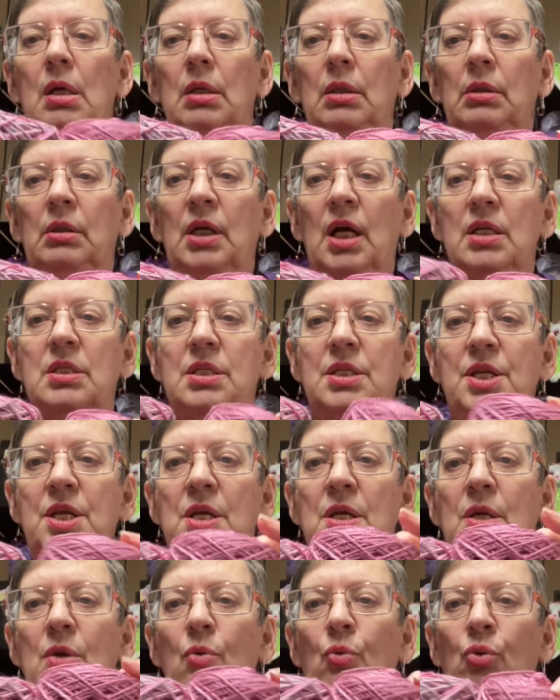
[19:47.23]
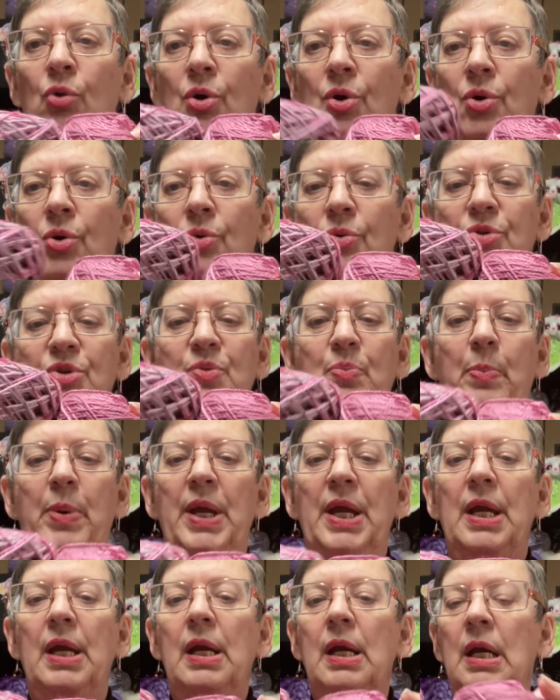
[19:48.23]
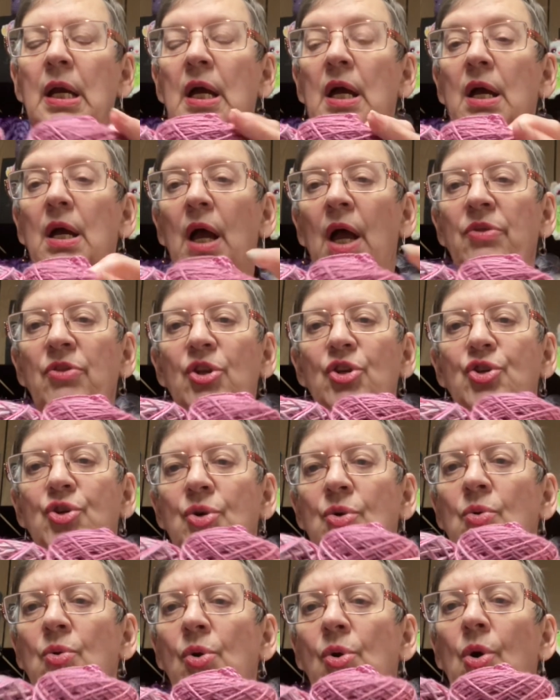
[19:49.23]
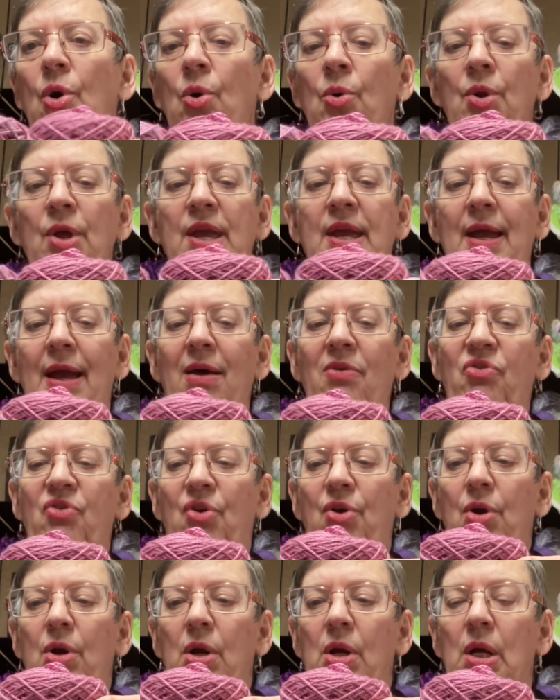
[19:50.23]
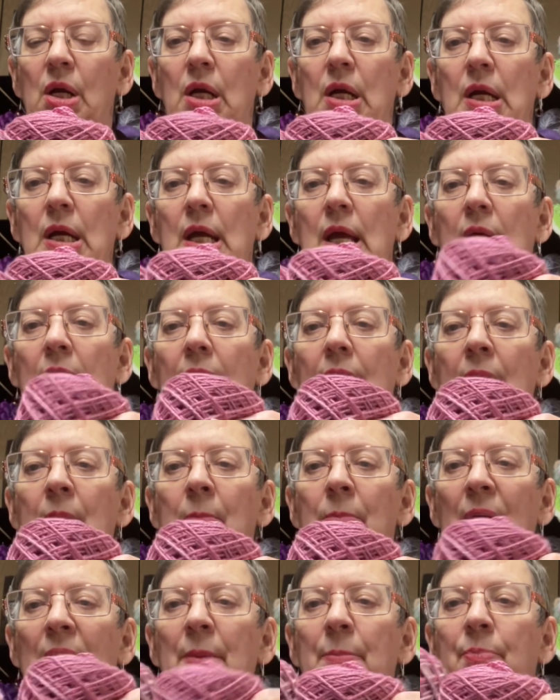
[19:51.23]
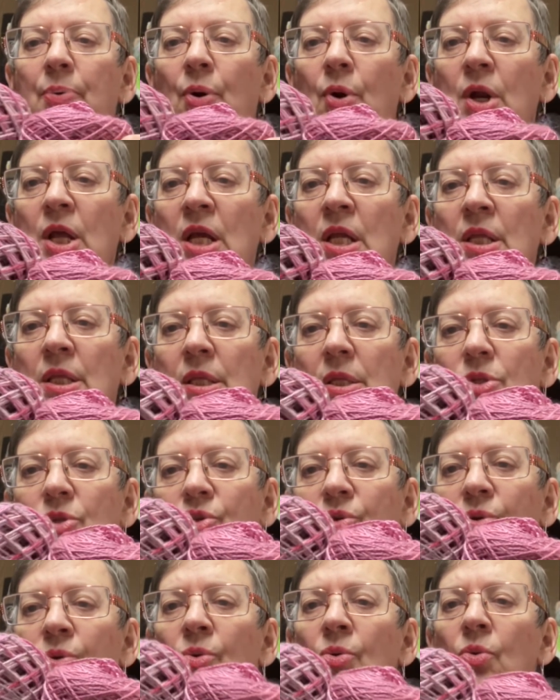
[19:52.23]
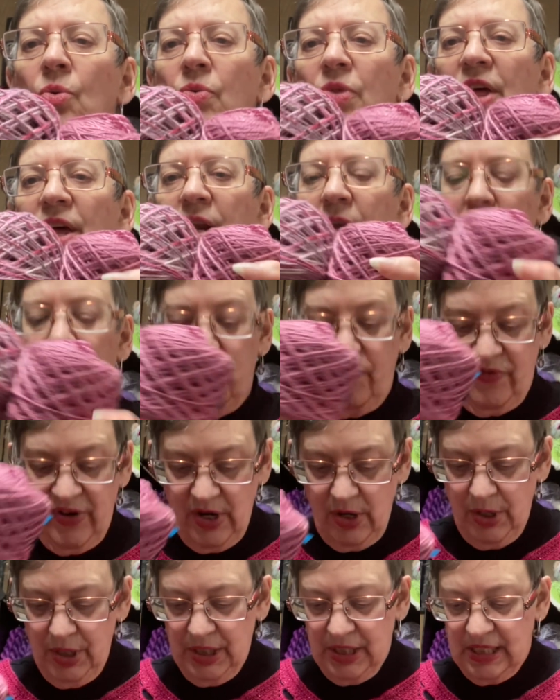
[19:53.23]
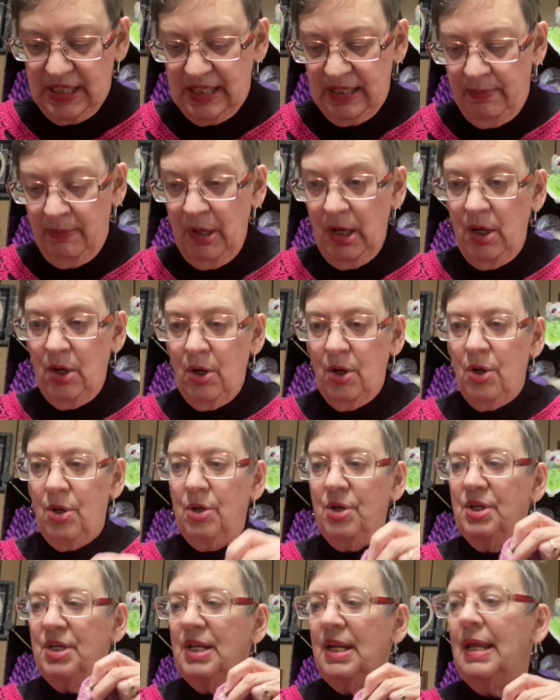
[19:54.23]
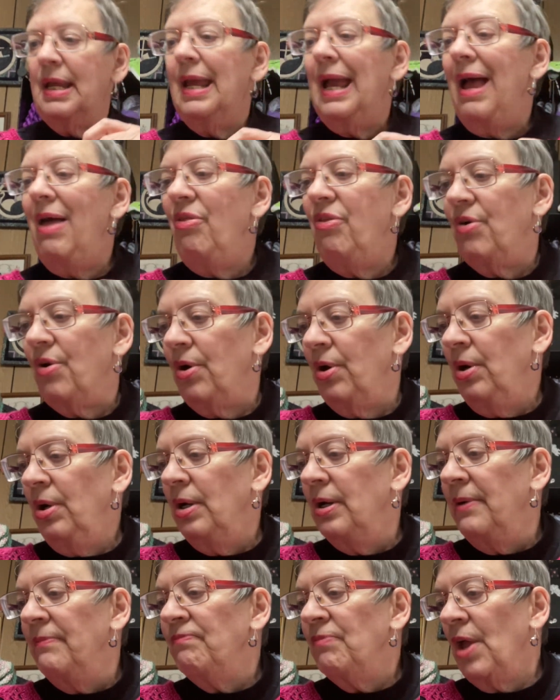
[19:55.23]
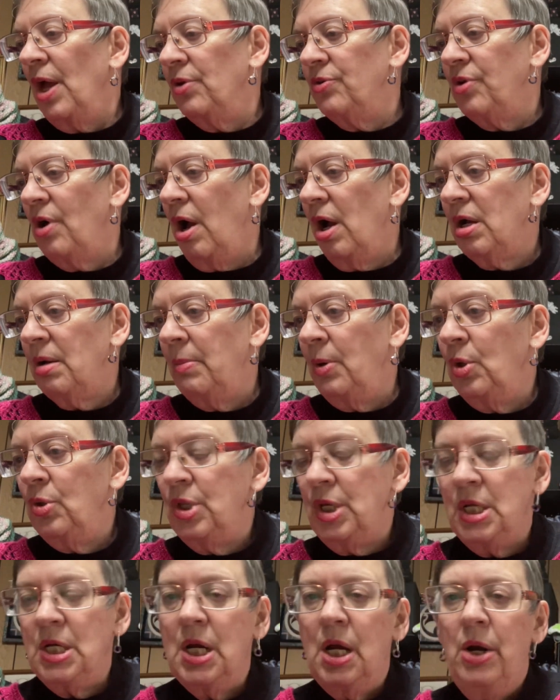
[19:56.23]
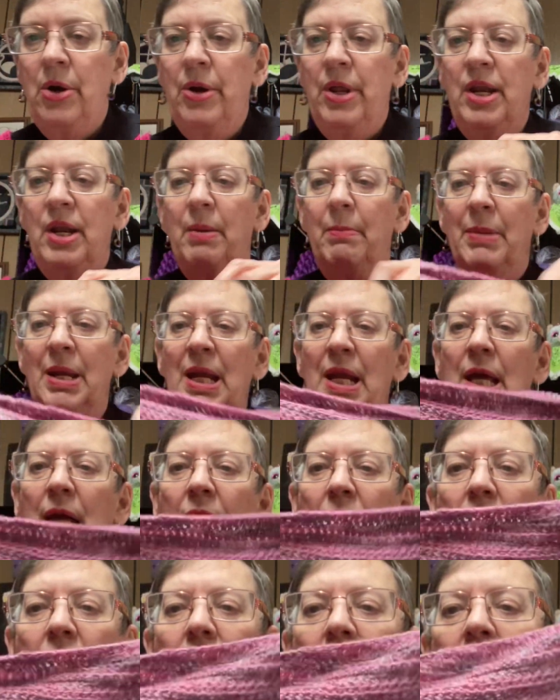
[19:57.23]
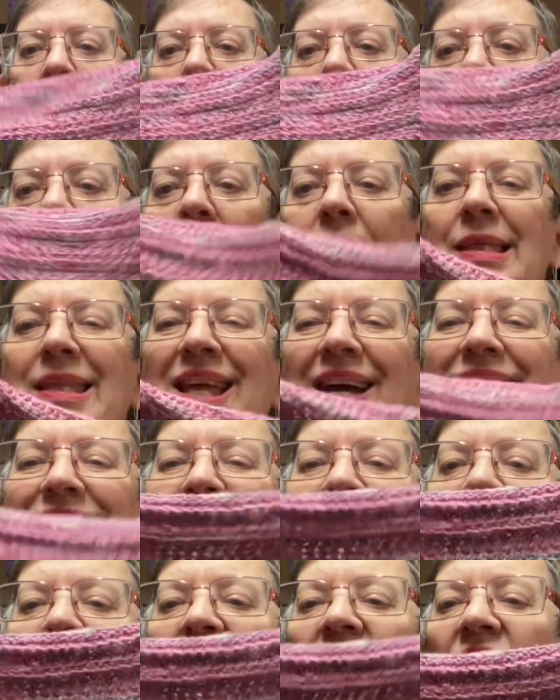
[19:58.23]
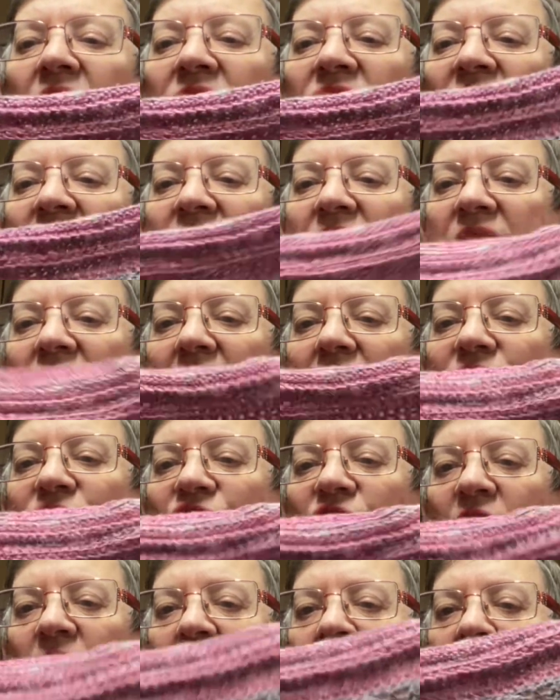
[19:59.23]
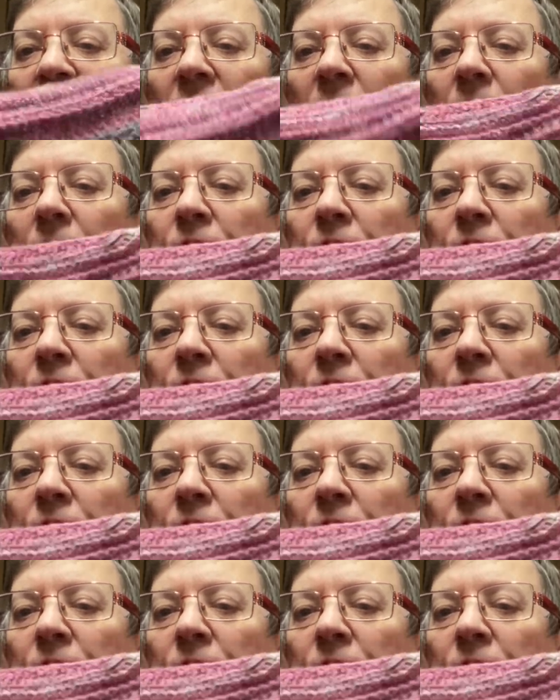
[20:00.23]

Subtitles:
dusty rose pink, and the 2 go together. And by putting 2 that are very similar together, I'll talk about the yarn in a minute, it doesn't give it such a